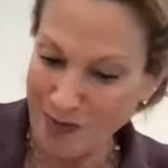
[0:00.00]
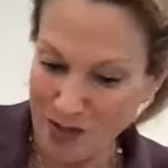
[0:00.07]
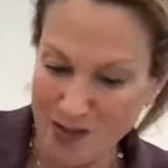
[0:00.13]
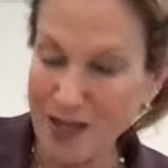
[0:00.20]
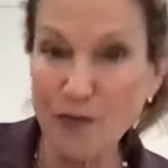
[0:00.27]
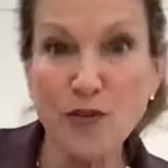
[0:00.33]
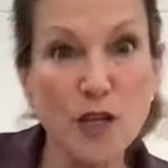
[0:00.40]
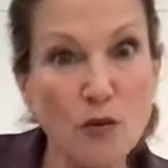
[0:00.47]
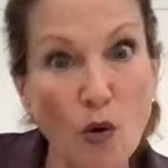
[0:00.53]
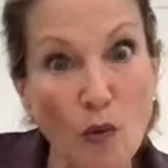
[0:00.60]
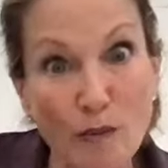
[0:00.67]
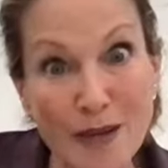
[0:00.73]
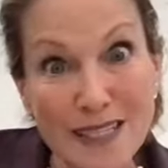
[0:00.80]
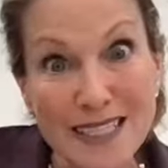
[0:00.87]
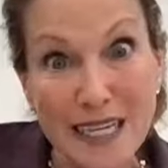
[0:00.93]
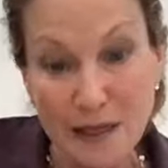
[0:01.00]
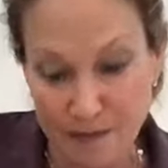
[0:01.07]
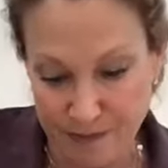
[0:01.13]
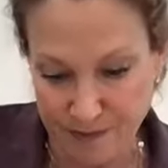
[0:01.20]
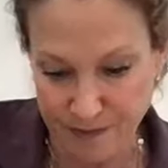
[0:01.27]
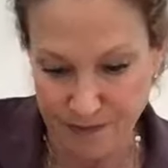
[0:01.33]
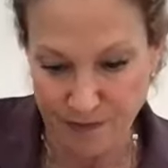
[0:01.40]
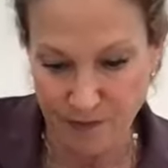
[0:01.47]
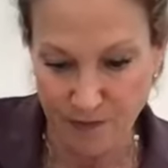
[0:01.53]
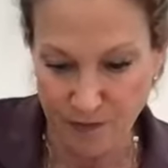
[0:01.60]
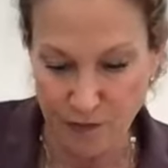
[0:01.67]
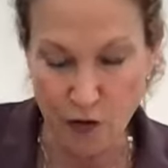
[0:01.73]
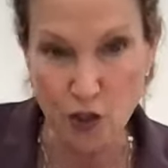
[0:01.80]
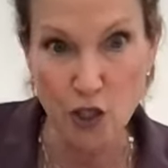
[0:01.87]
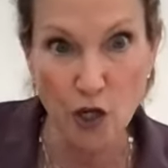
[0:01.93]
but you definitely won't miss it
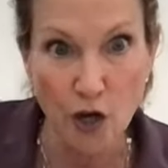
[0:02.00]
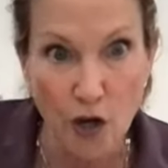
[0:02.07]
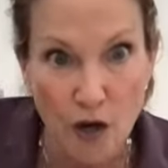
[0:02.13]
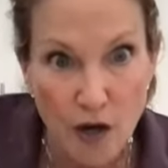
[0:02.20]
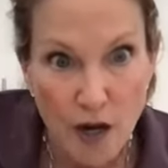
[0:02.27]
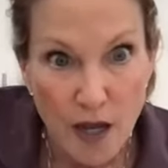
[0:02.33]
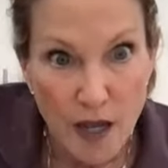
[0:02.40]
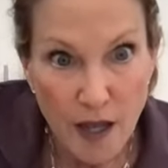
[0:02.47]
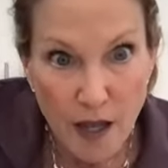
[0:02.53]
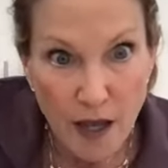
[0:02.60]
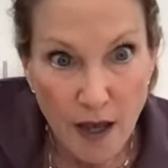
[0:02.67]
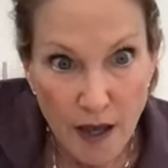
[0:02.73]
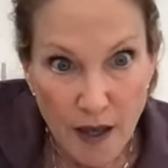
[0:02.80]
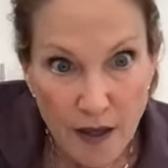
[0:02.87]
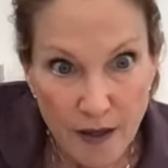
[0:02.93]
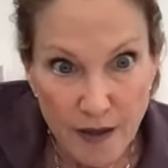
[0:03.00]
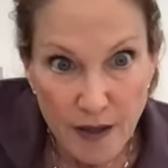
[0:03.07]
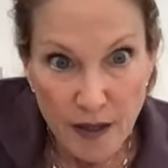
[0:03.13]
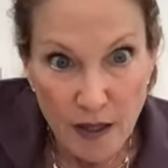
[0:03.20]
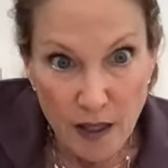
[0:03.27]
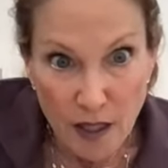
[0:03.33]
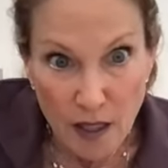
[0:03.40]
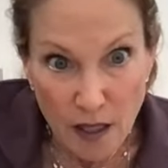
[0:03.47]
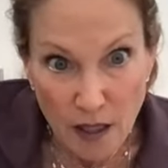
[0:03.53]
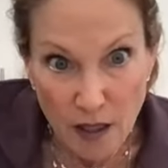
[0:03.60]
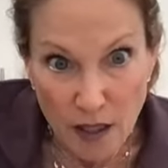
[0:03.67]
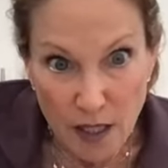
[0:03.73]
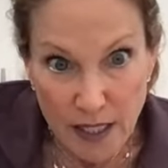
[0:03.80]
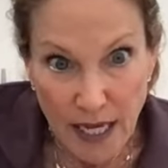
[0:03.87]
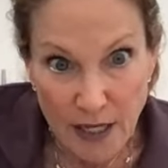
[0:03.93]
for sure.
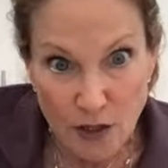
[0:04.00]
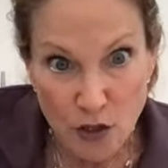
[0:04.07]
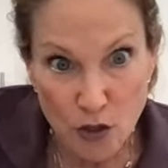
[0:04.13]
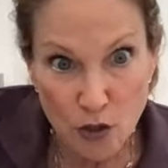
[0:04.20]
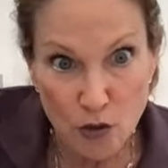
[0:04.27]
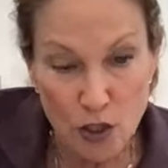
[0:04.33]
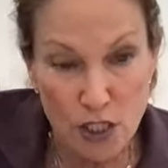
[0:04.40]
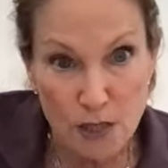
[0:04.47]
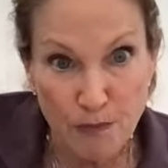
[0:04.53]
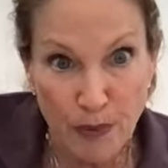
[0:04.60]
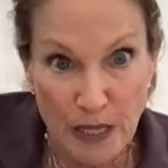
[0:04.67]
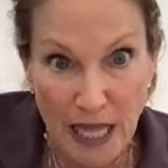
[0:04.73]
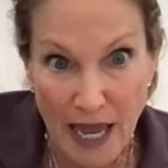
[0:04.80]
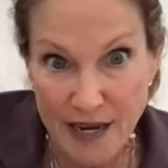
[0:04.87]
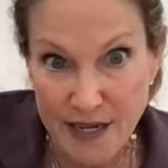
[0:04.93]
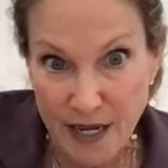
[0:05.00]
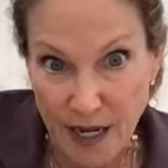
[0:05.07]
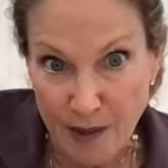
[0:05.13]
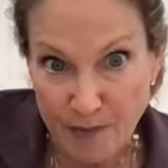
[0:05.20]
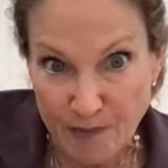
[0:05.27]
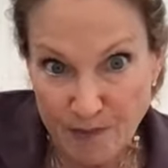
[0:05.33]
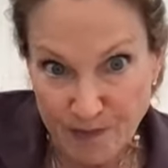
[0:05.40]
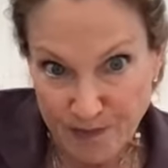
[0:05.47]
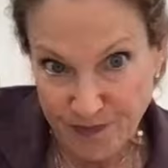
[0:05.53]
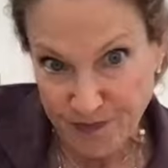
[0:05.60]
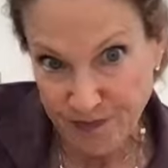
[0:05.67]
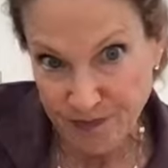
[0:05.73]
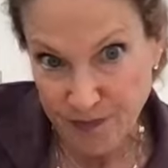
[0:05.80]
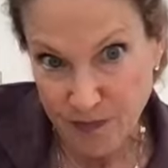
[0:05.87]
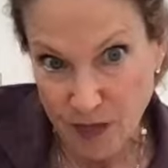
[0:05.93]
Can you use Splenda?
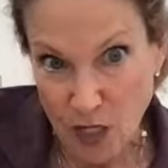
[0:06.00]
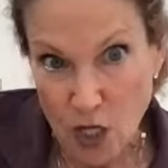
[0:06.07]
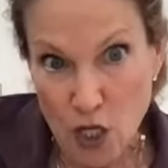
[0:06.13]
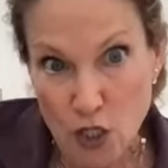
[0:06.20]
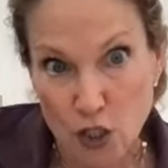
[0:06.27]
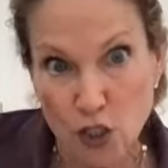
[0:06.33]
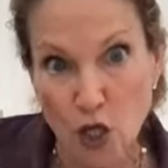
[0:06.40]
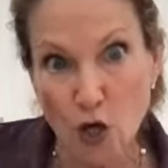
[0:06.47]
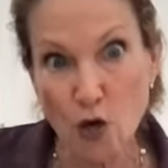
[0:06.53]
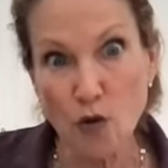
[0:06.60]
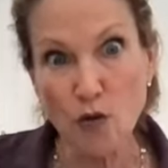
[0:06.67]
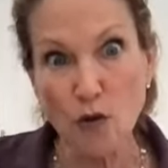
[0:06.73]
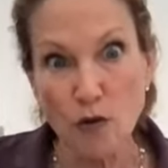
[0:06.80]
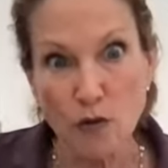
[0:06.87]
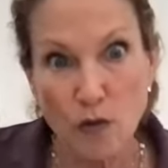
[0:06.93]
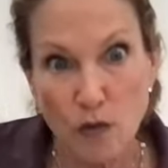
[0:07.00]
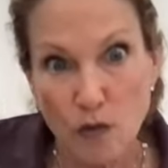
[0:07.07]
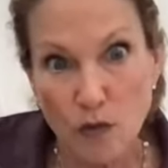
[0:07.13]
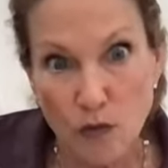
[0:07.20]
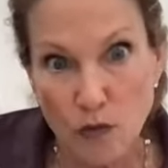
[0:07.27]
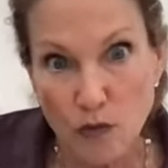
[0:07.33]
So